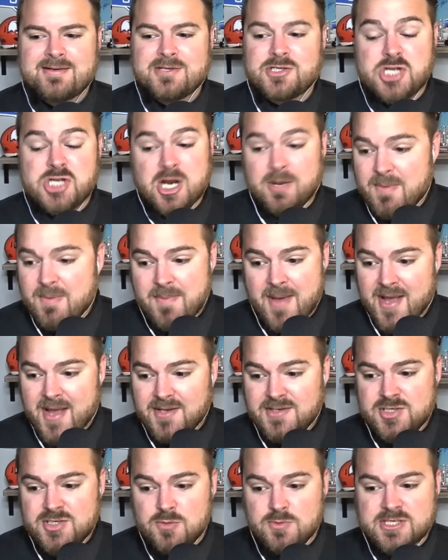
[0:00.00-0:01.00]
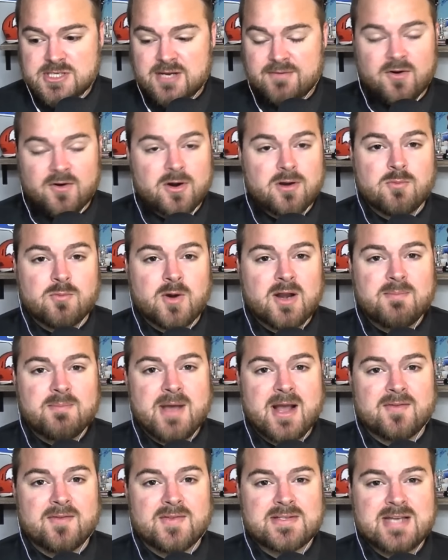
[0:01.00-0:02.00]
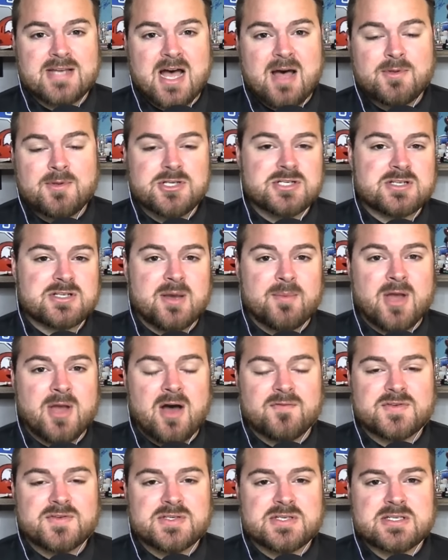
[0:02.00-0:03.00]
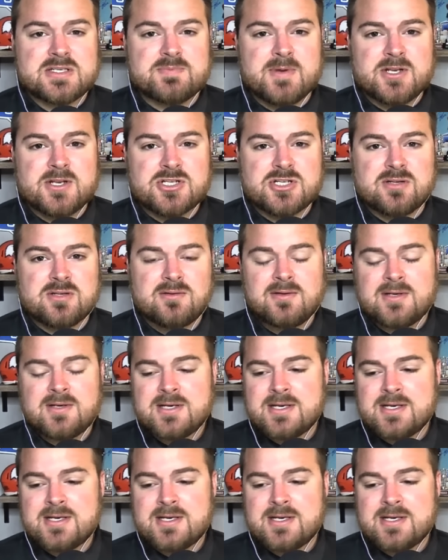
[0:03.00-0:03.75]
Jeremy Banks, who was a converted running back at the time and just coming off a of suspension.